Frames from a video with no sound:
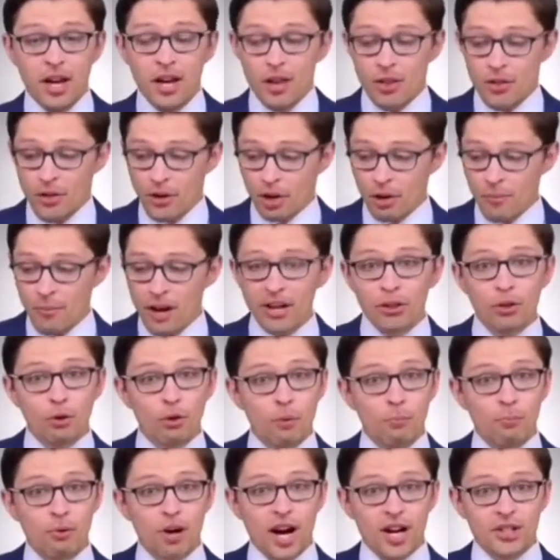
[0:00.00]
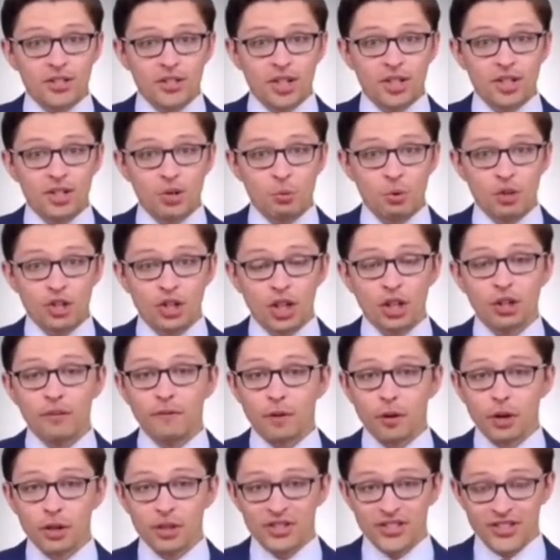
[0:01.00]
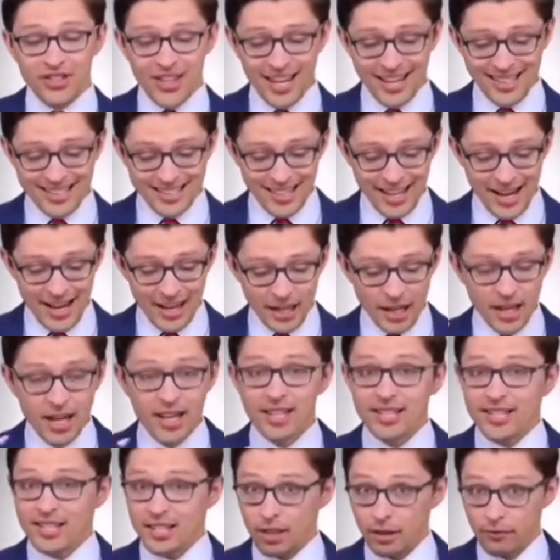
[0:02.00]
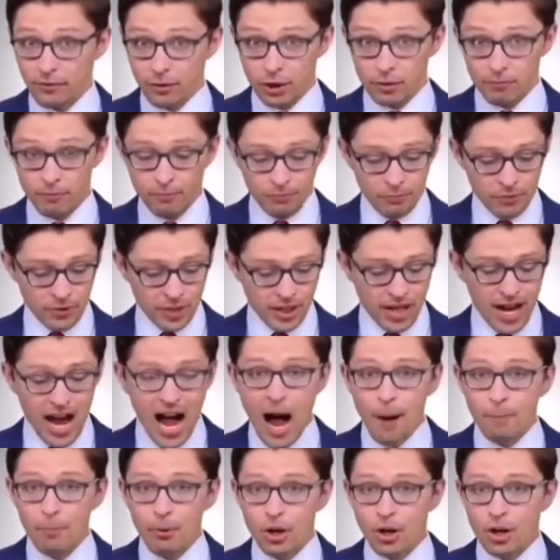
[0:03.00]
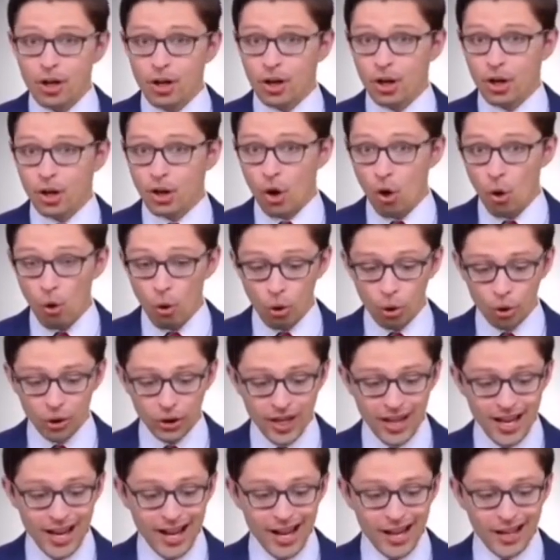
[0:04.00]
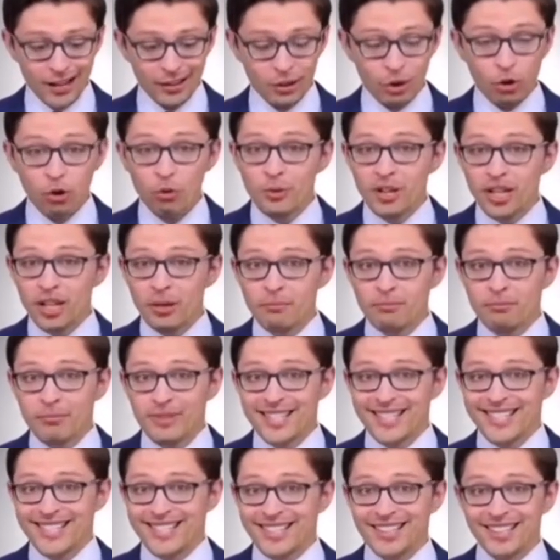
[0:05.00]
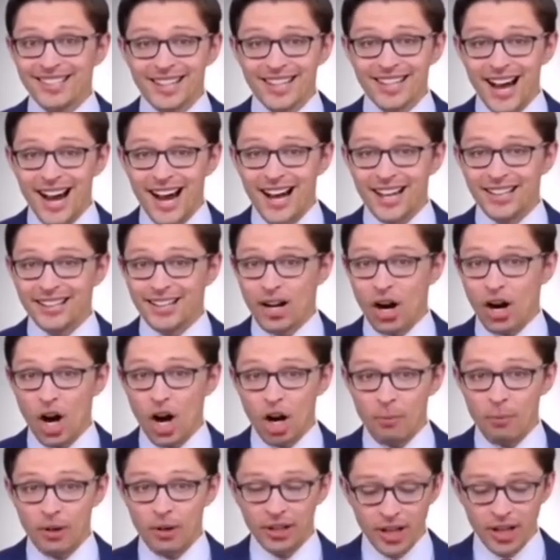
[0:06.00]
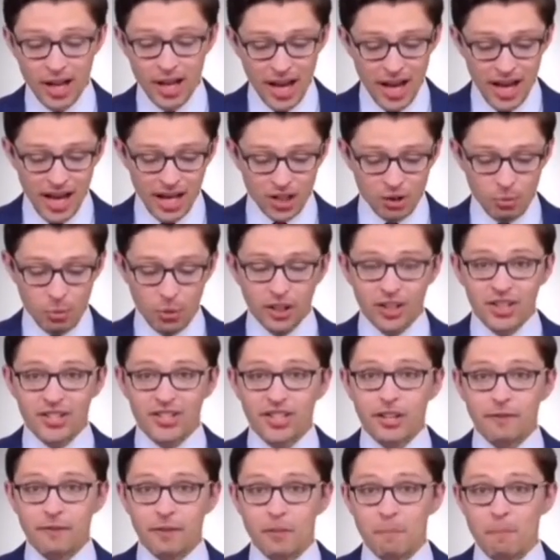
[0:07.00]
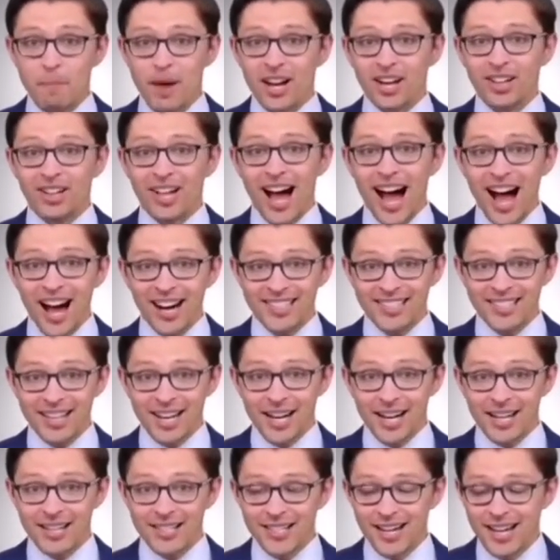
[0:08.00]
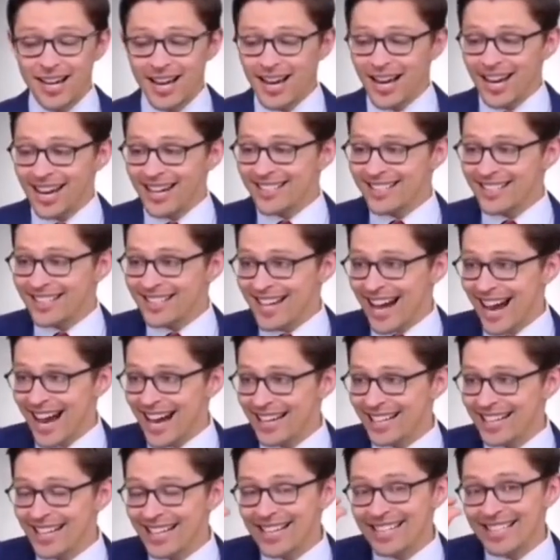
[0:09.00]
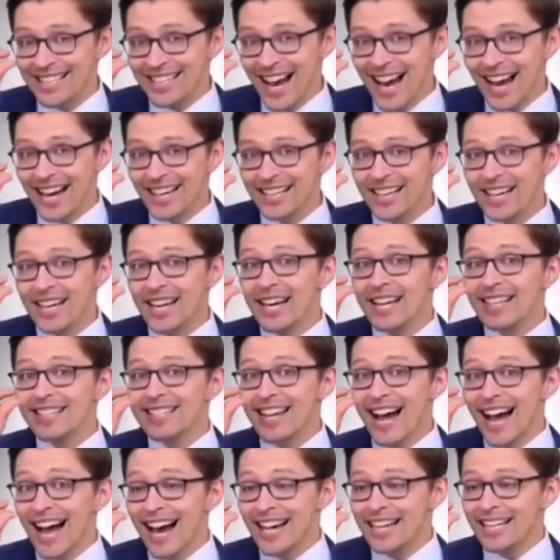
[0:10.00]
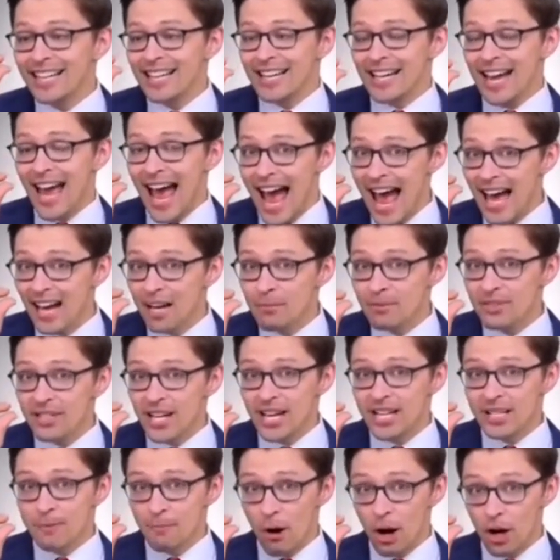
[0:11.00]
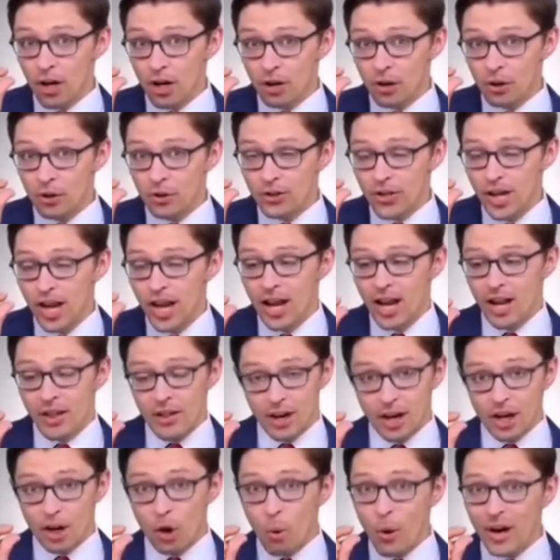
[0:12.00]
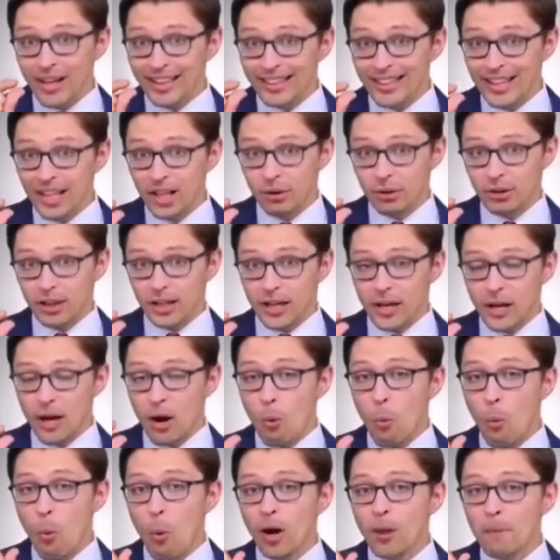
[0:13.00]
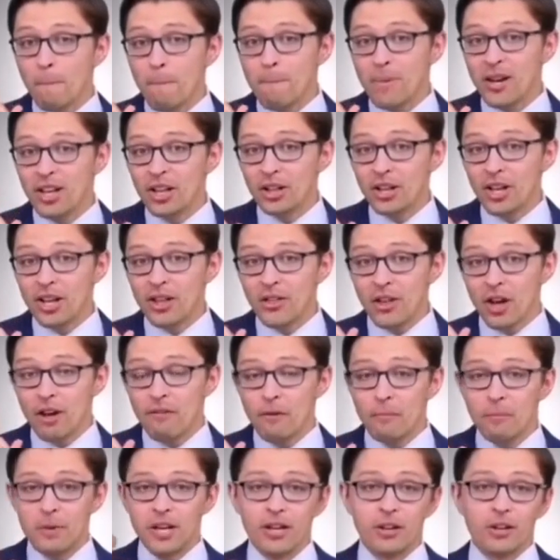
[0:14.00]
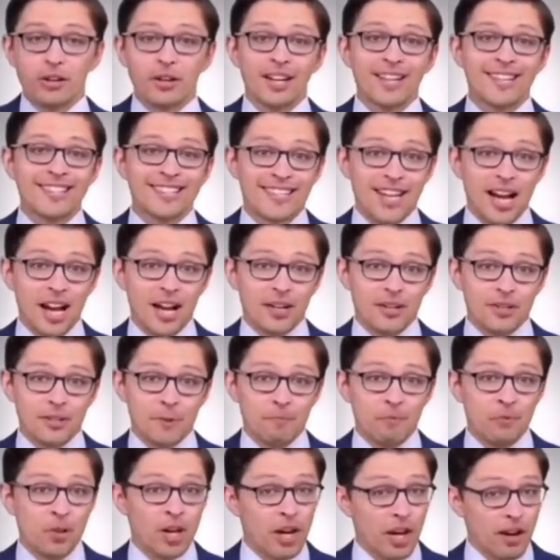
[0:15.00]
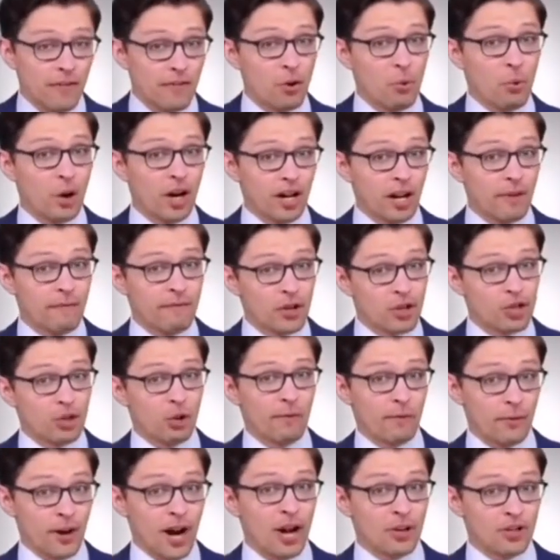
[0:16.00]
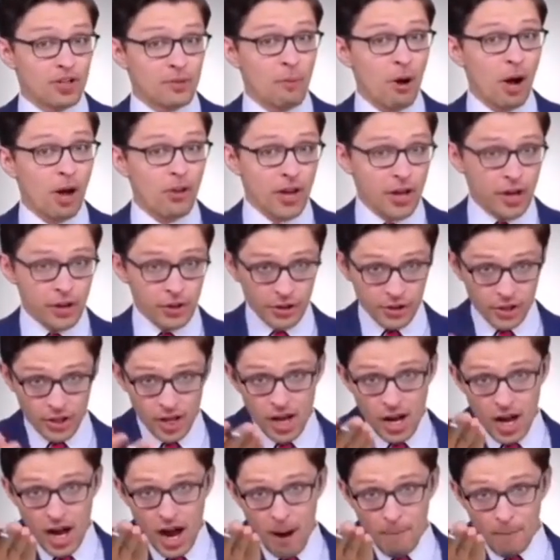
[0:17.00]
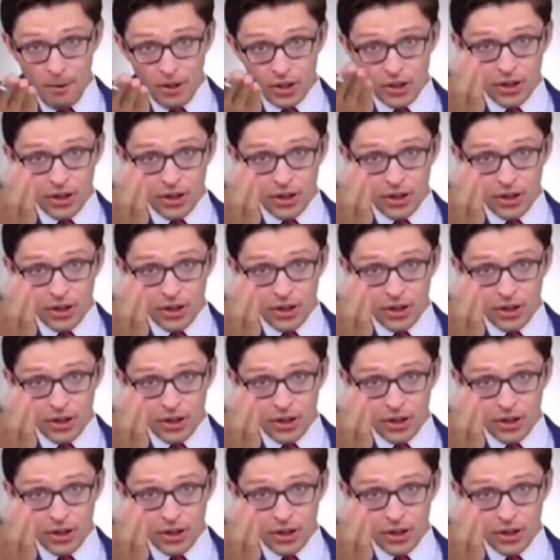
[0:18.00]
they're made through a process which converts things like silver, copper, gold, aluminum, silicon, carbon, as well as different metal oxides into tiny, tiny, tiny atom-sized particles that are quite literally 1/100000th of a meter in size. If you want a visual for how small that is, up on